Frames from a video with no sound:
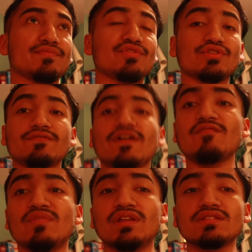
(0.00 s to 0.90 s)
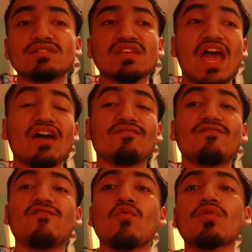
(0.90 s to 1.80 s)
35 minutes at
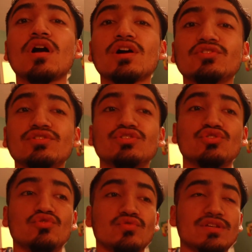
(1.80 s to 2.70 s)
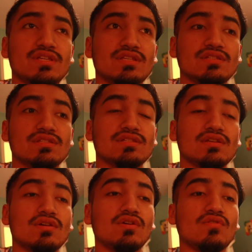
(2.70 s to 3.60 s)
400 degrees,
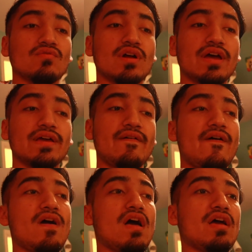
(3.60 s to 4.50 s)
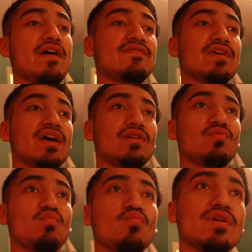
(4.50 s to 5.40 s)
right? And
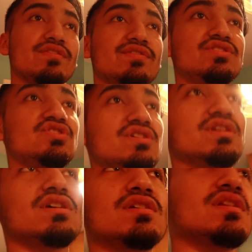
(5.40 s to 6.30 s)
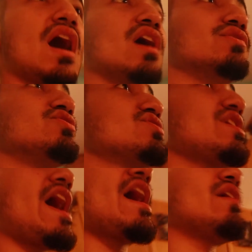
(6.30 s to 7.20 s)
then with the chicken, I'll
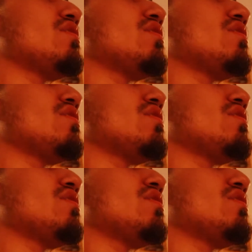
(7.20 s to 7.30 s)
just add